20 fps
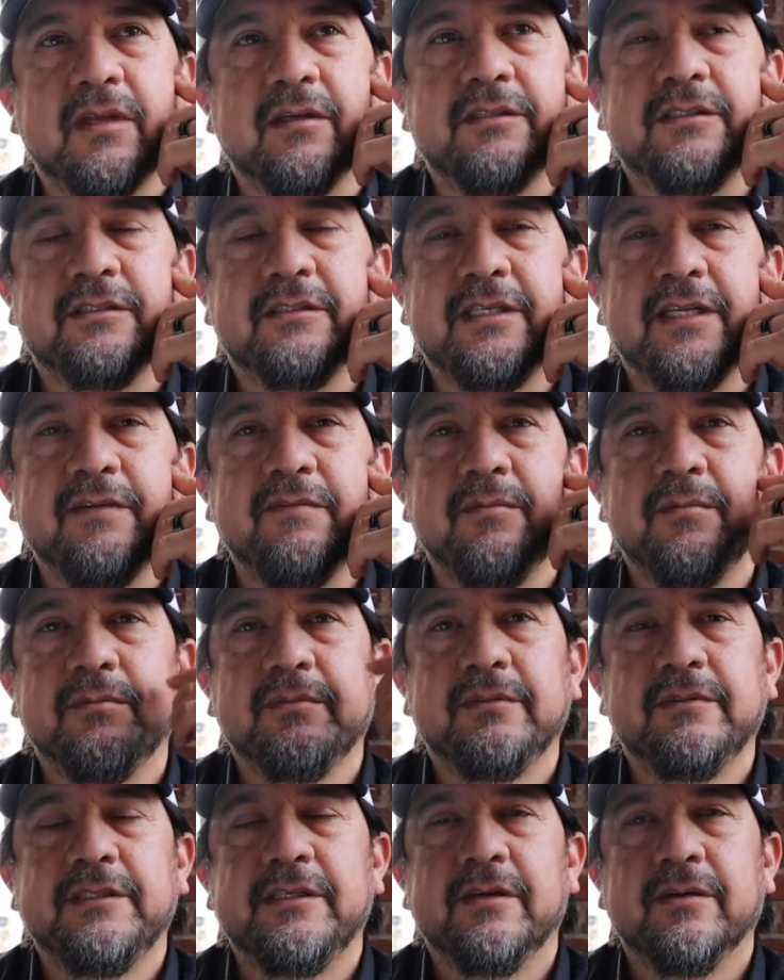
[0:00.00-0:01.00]
just leave them,
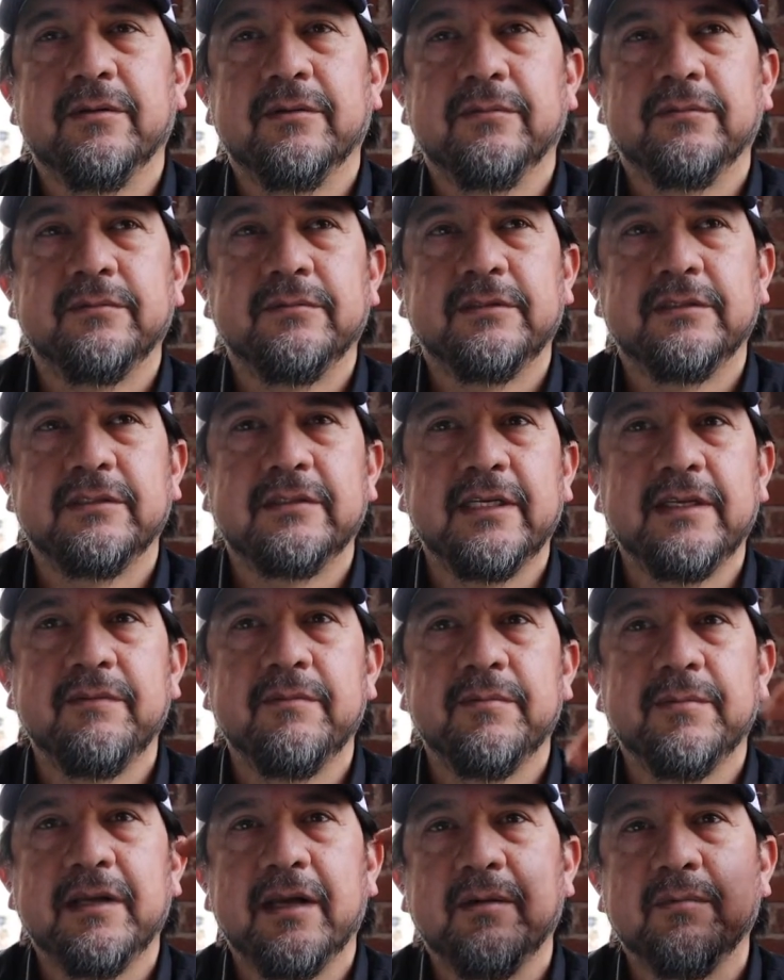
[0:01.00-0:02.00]
just leave
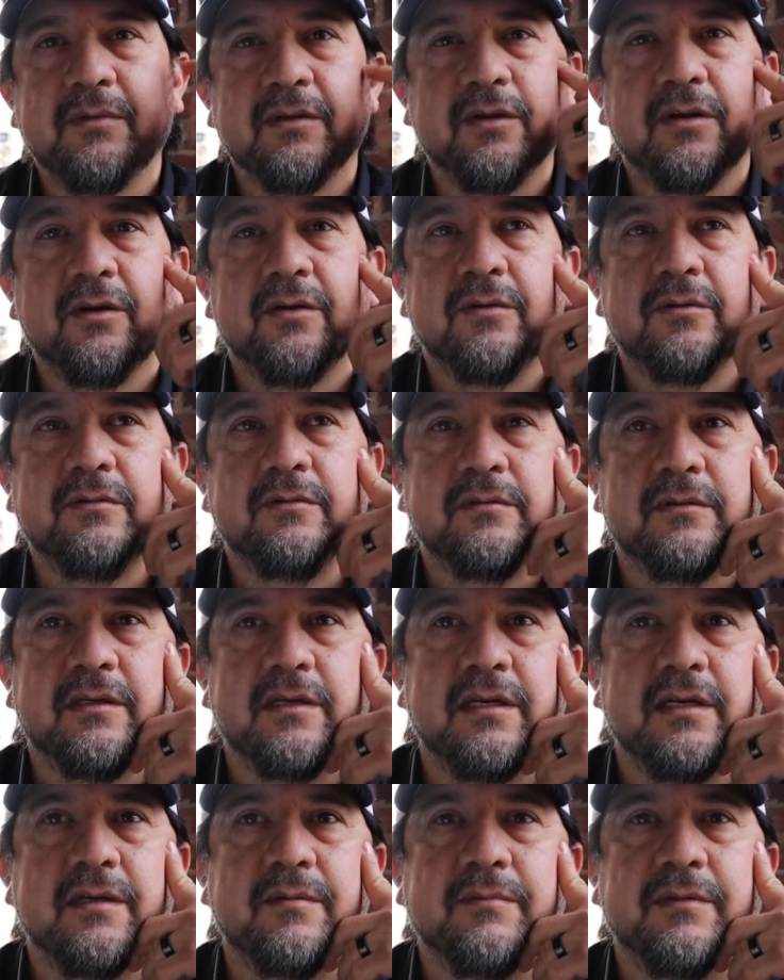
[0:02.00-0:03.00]
them down below,
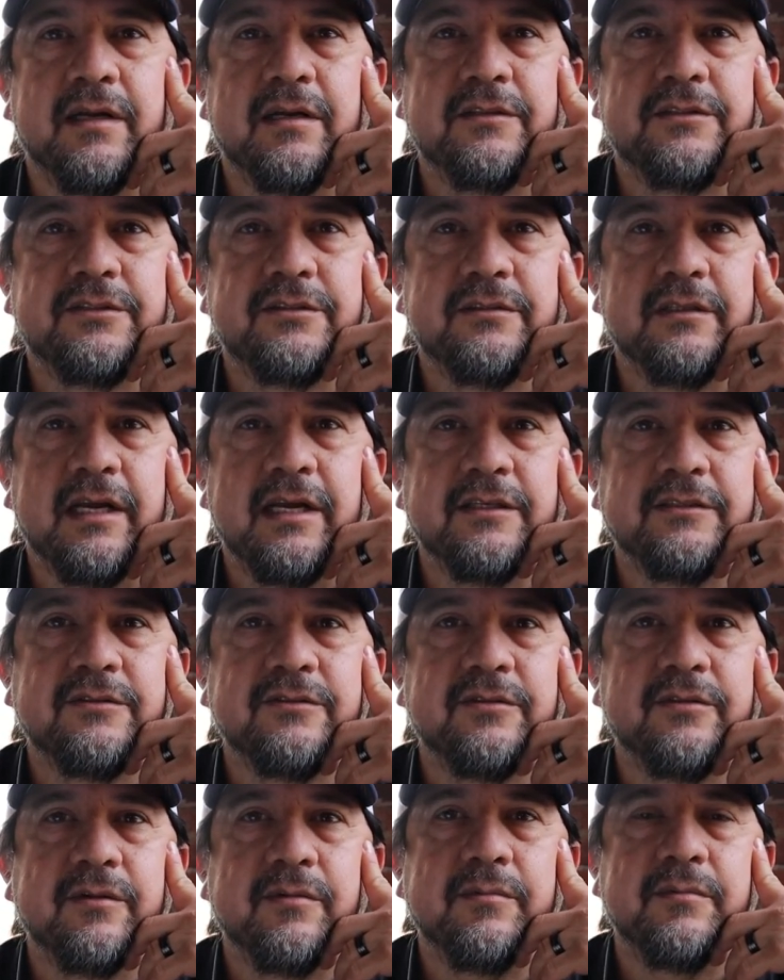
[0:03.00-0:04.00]
and I'll answer
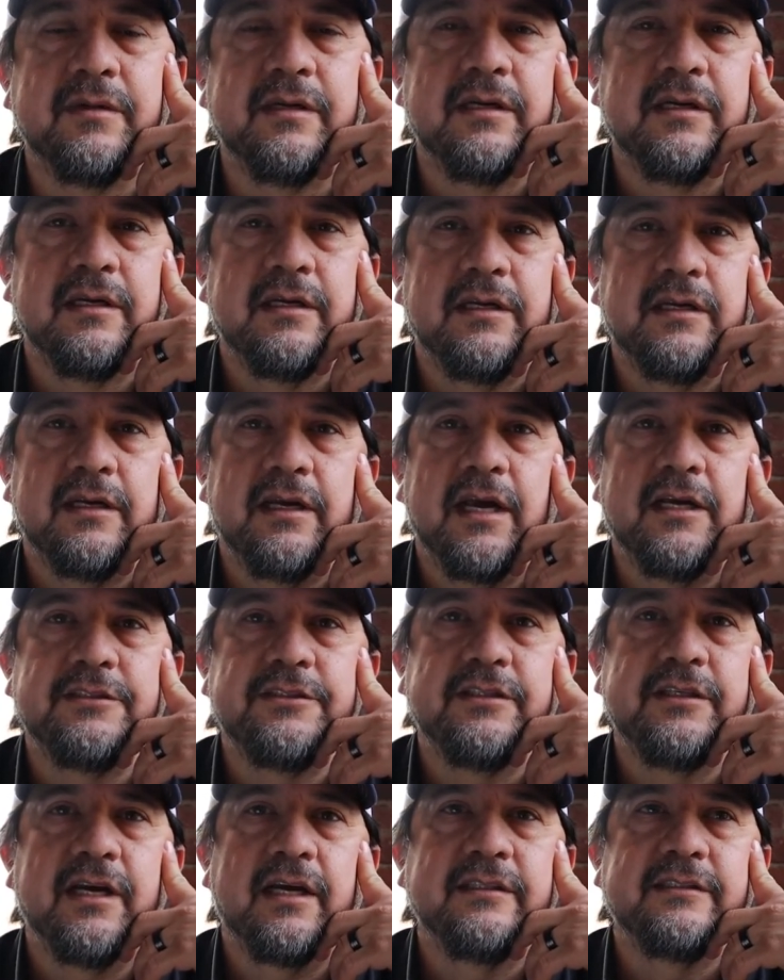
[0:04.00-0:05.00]
them as
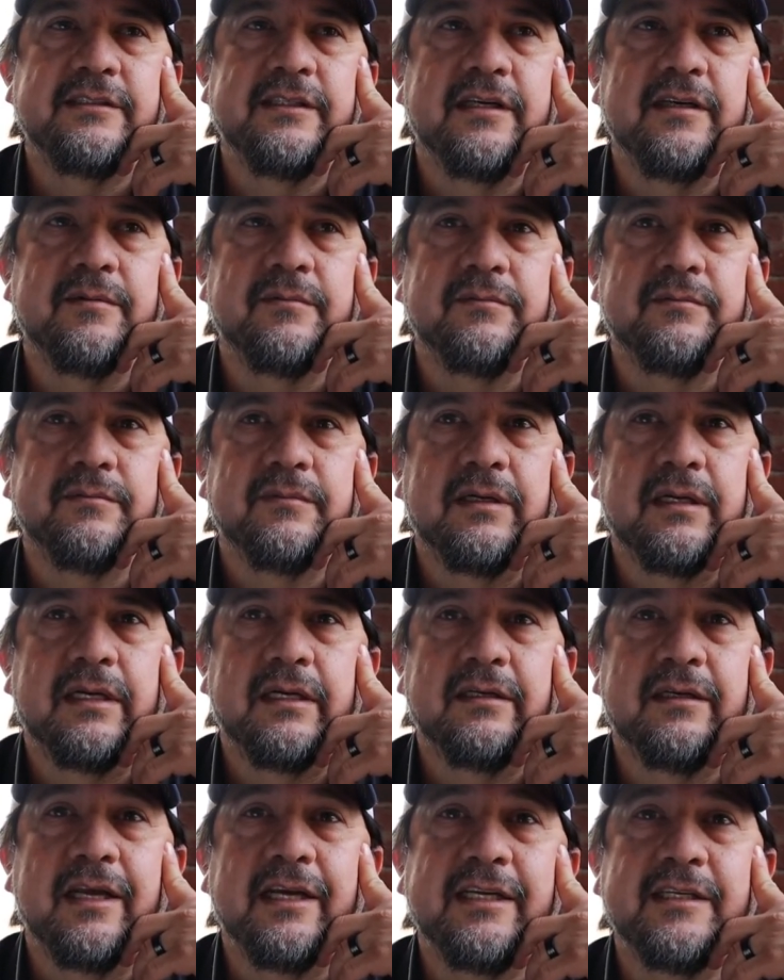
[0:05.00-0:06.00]
you guys send them.
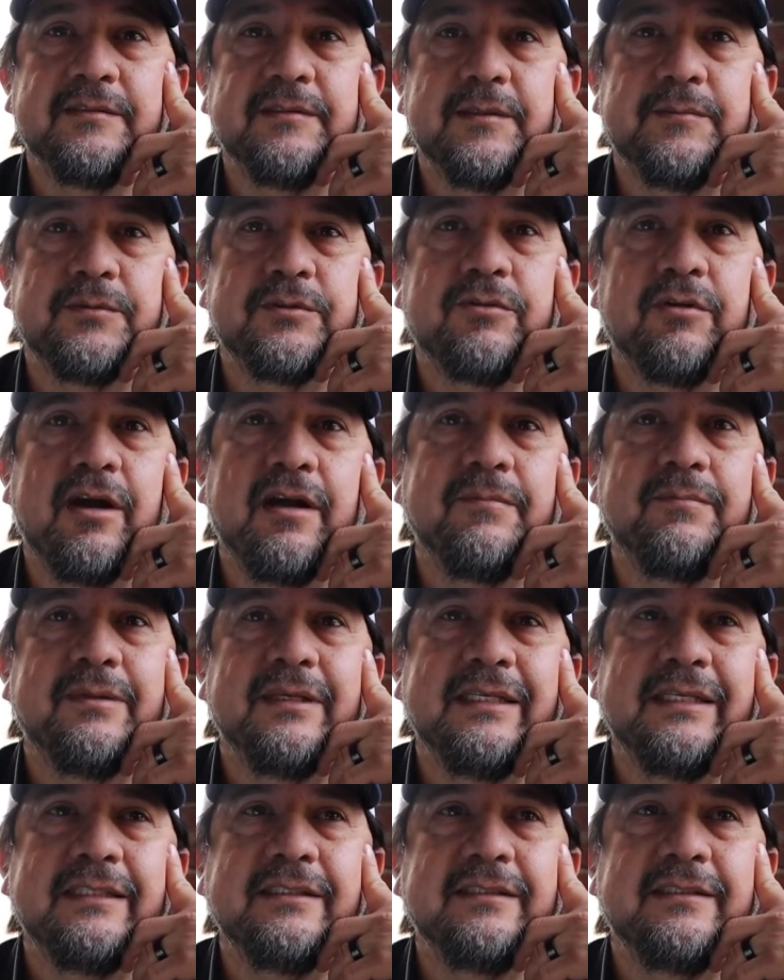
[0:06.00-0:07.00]
Like and subscribe,
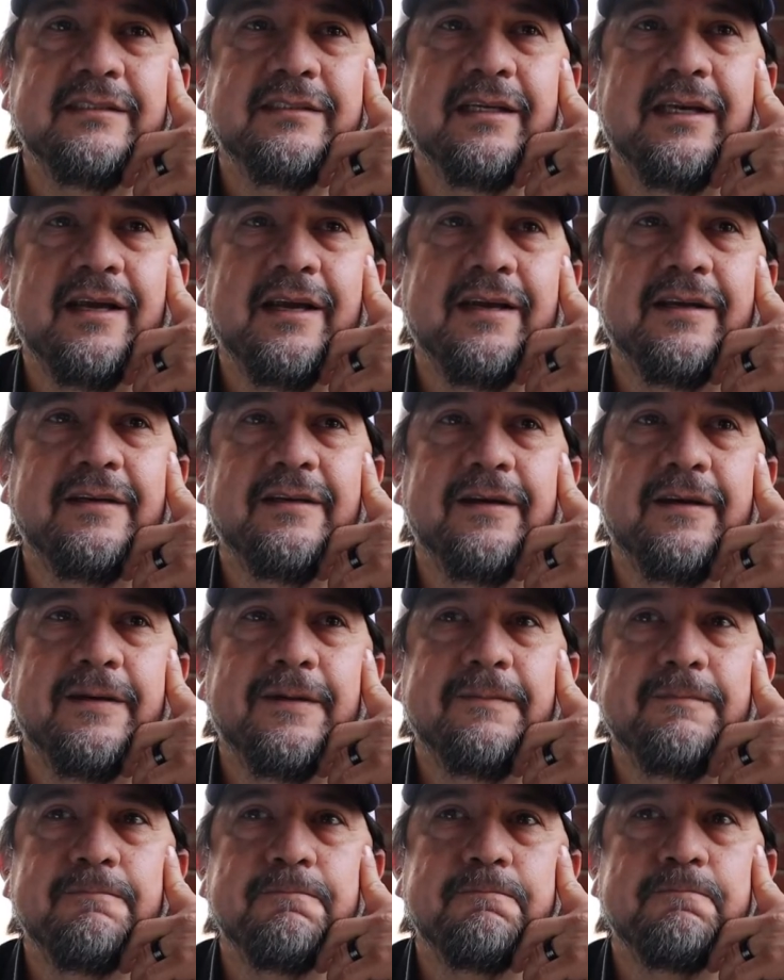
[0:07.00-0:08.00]
please, and
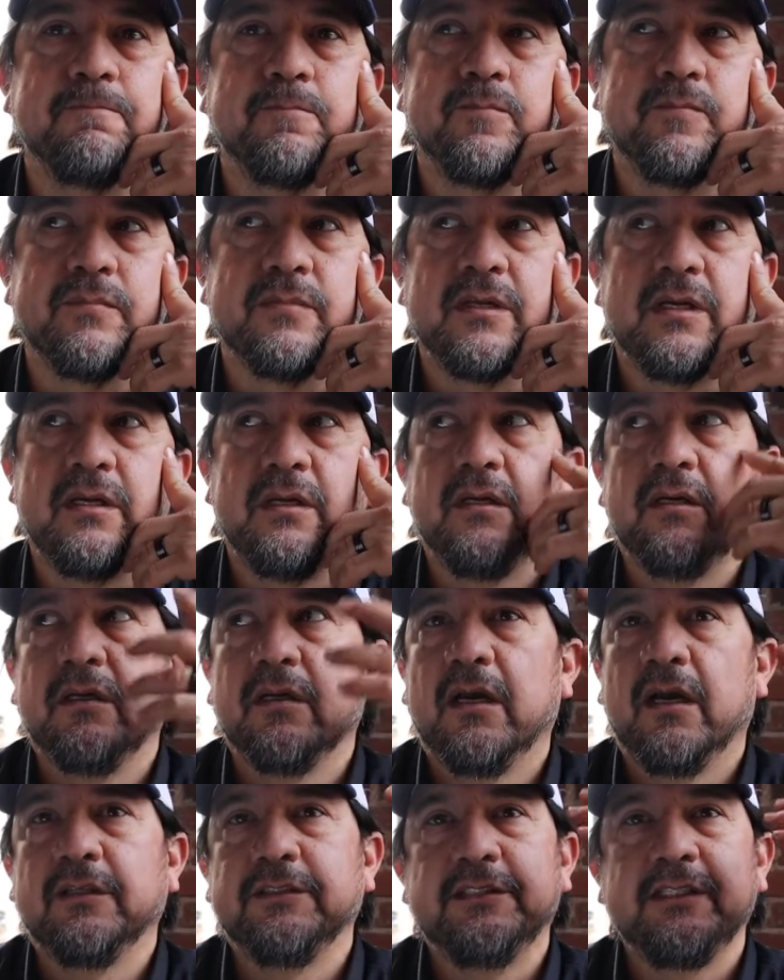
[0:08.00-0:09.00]

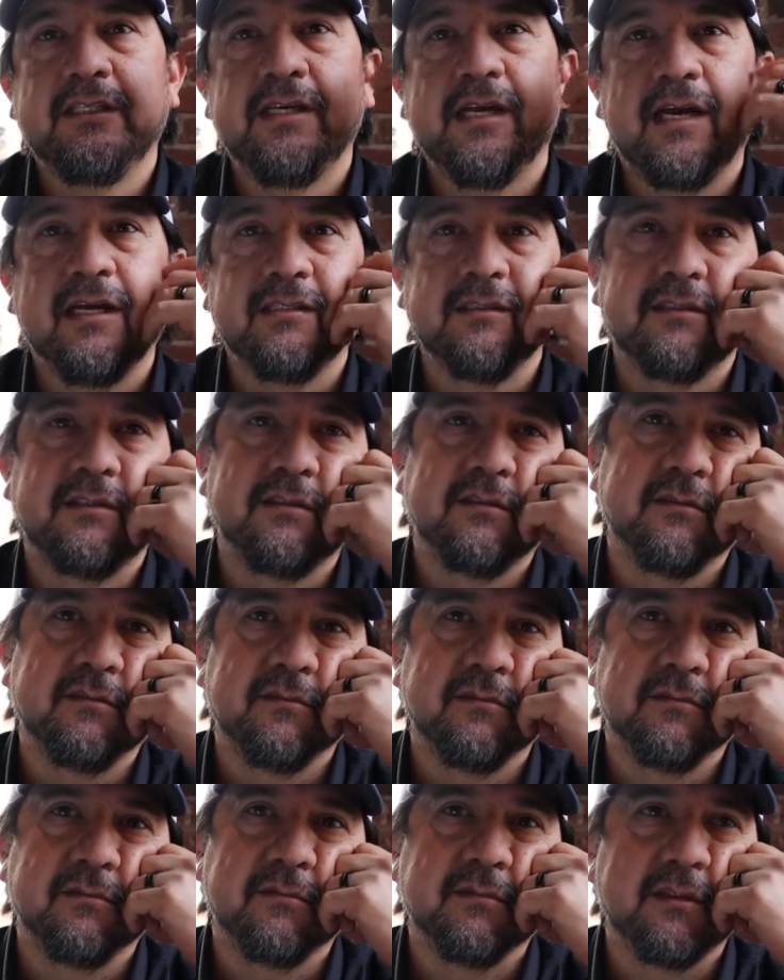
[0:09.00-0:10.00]
I'll see you guys
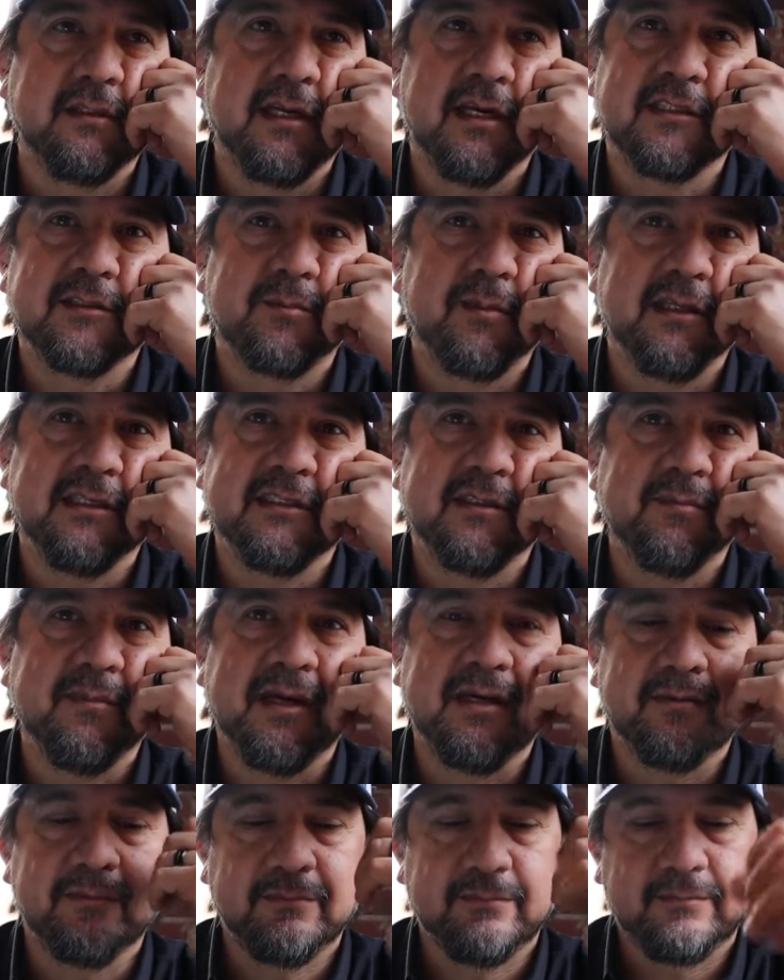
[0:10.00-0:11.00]
in the next place I'm
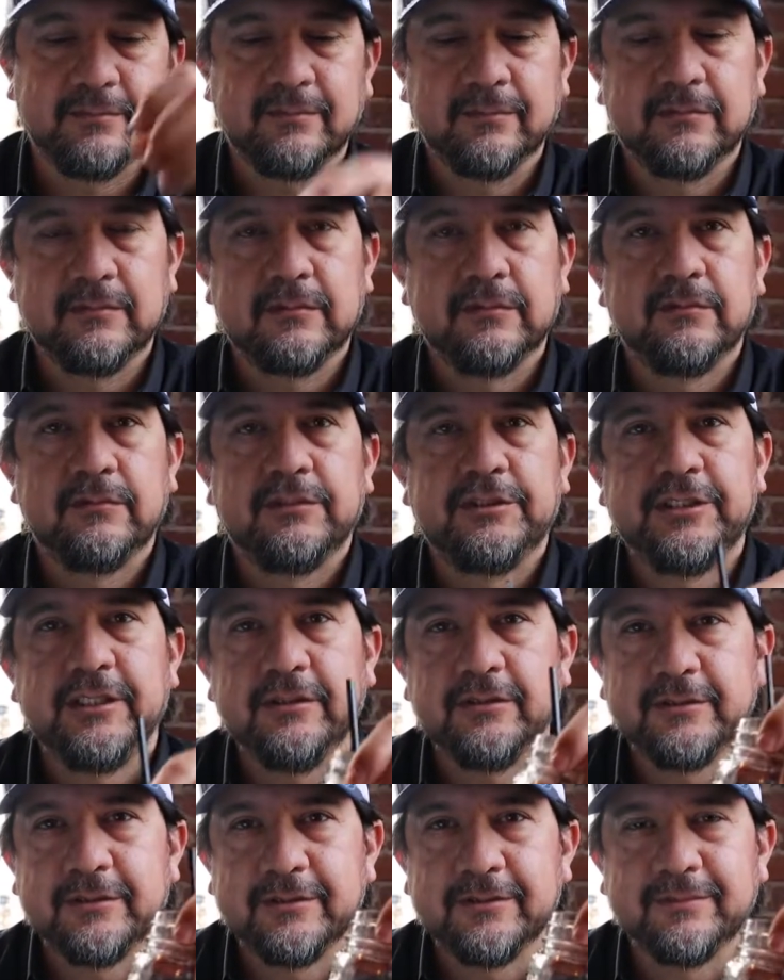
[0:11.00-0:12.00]
at.
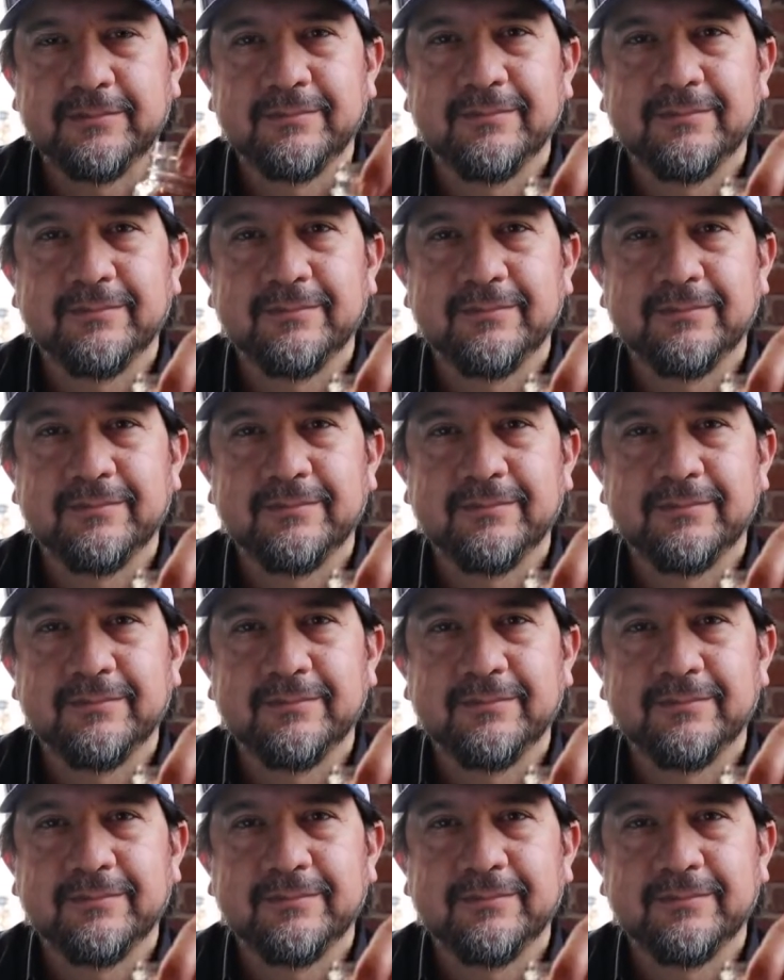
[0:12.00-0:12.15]
Cheers.